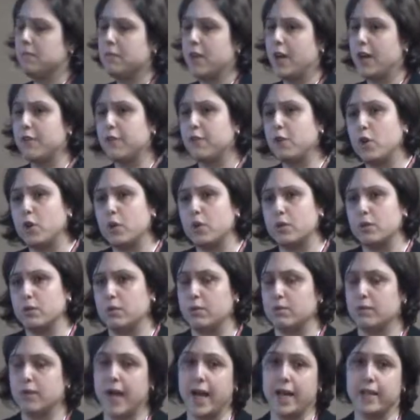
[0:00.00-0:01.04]
4
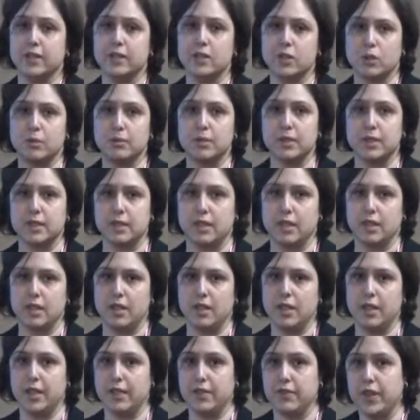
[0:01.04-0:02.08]
angstroms
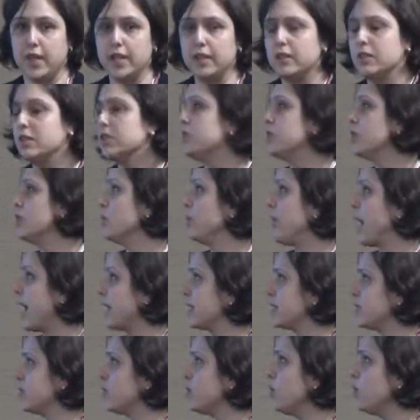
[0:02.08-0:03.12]
in radius to
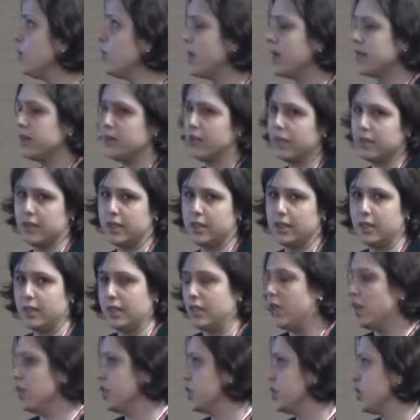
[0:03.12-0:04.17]
pass through, but nothing
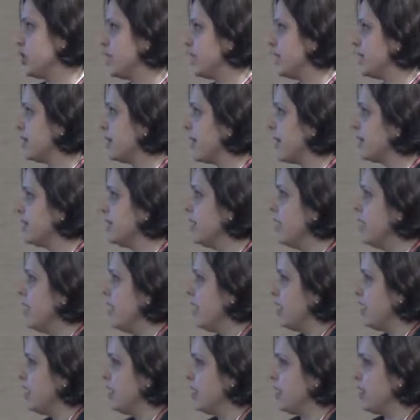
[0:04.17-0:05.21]
larger than that.
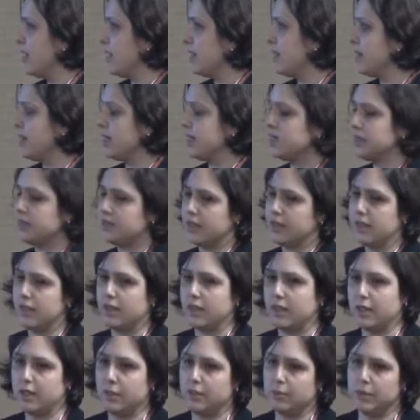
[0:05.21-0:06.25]
And that's
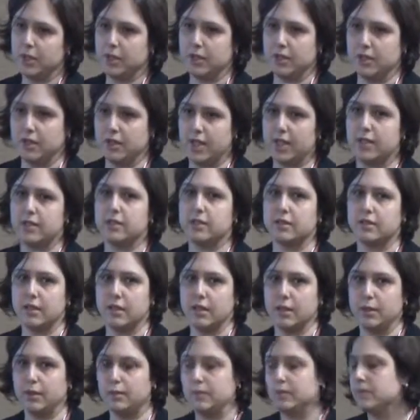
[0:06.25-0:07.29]

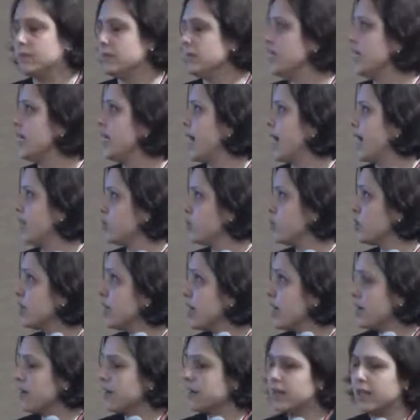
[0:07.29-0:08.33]
the actual
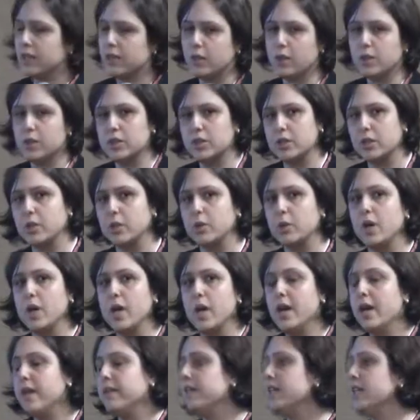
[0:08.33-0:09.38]
current that goes through
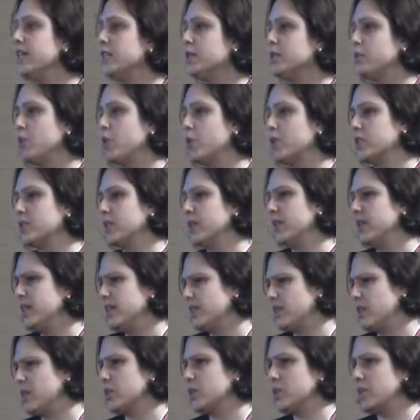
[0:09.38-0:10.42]
these pores, but there
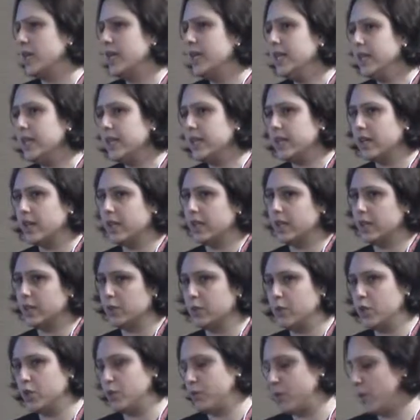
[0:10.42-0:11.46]
is also a leak
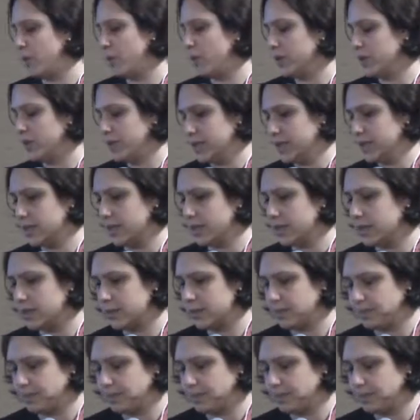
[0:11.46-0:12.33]
current, which we won't discuss.